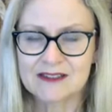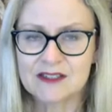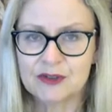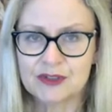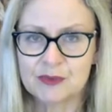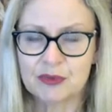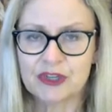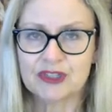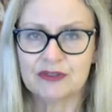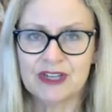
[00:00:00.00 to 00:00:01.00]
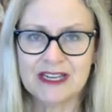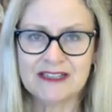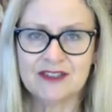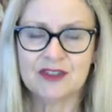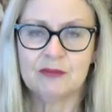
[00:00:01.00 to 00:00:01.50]
serious breach of an
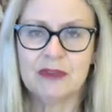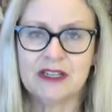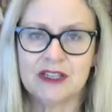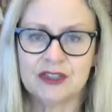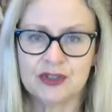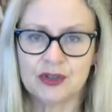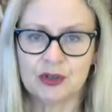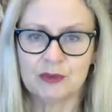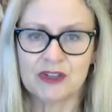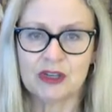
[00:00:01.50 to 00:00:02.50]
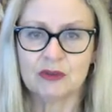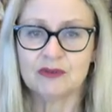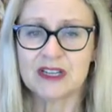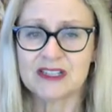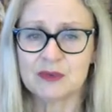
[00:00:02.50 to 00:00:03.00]
intermediate term. In the
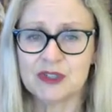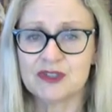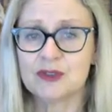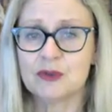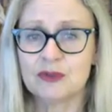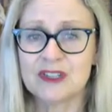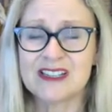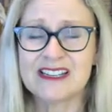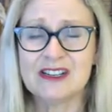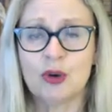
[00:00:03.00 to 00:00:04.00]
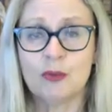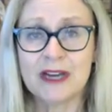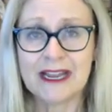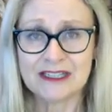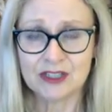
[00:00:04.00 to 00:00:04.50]
olden days, we used to call these
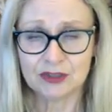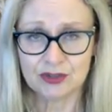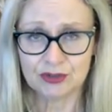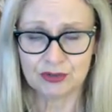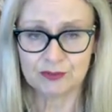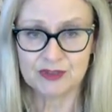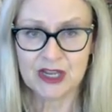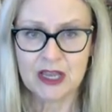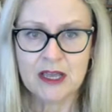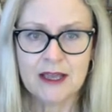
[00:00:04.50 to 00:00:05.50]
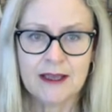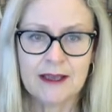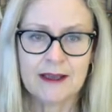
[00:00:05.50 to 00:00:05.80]
innominate terms.